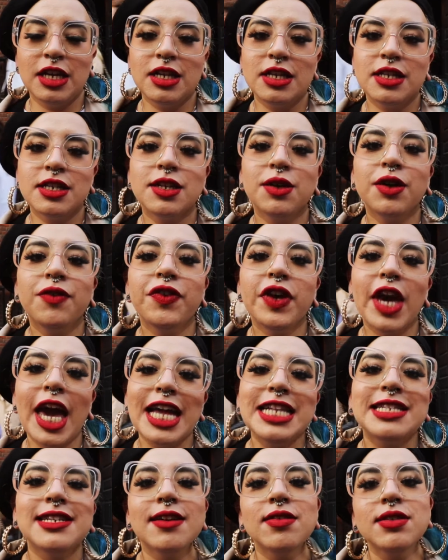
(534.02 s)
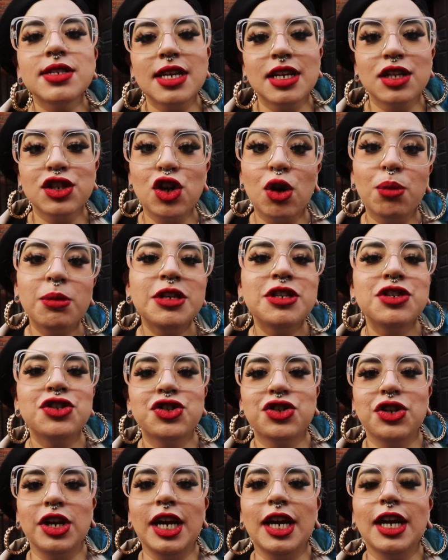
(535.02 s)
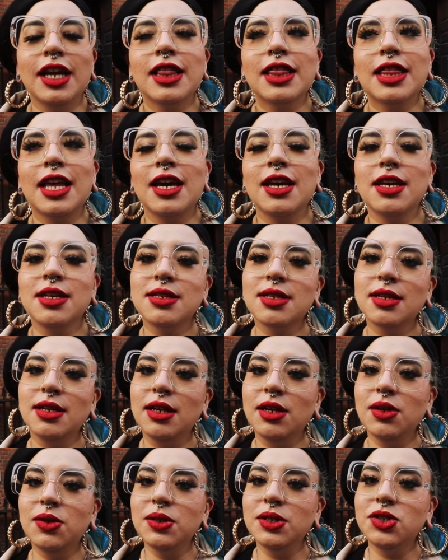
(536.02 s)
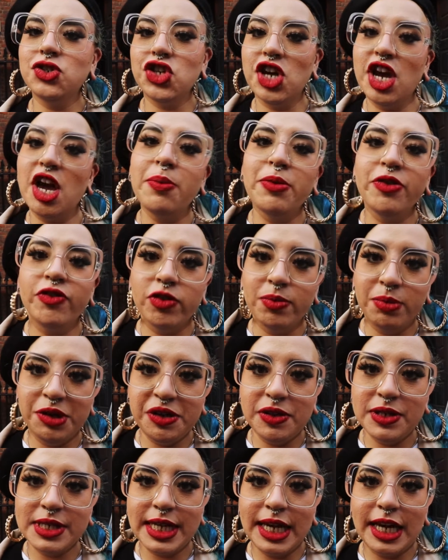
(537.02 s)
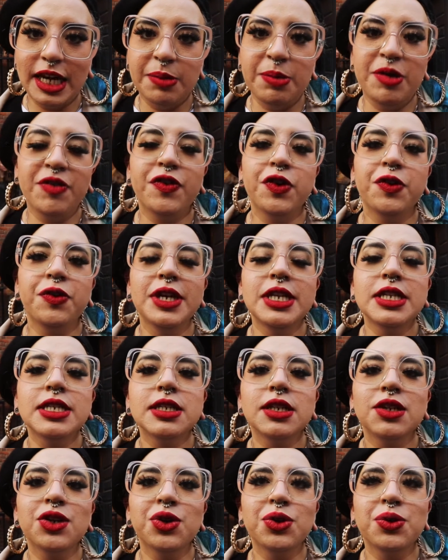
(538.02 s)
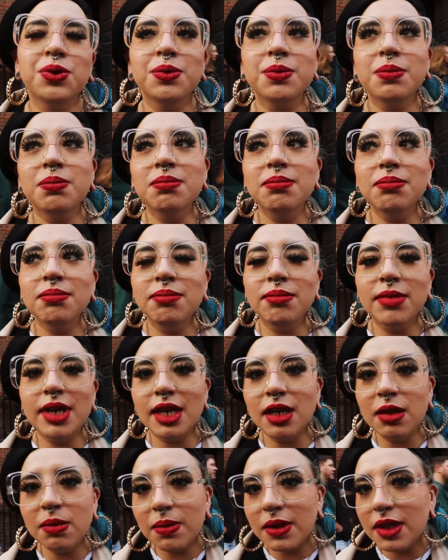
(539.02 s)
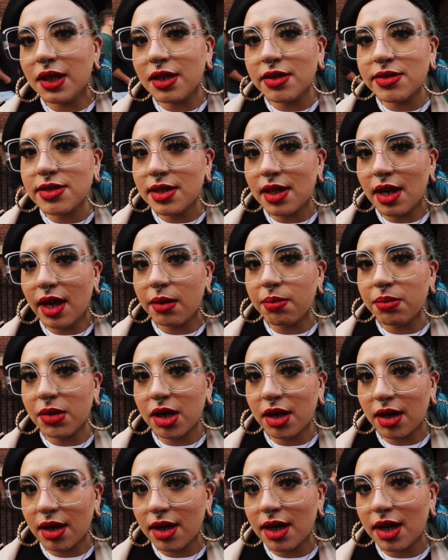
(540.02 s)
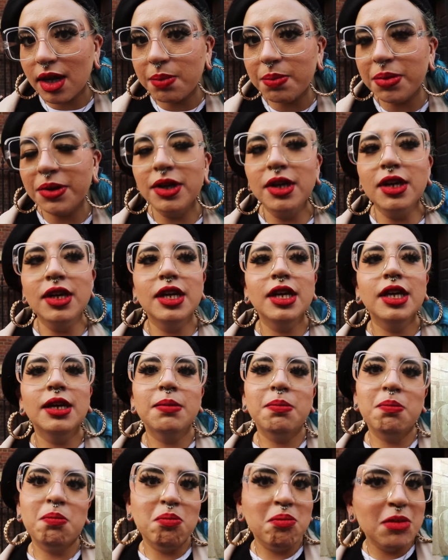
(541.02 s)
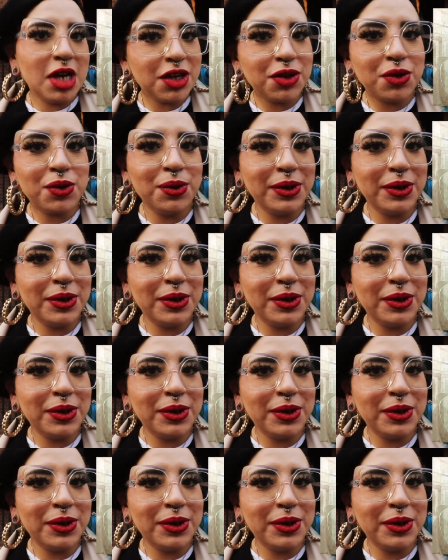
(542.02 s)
So if you head down St Thomas Street, there's a little gem of a museum. If you're into maybe the slight macabre, medical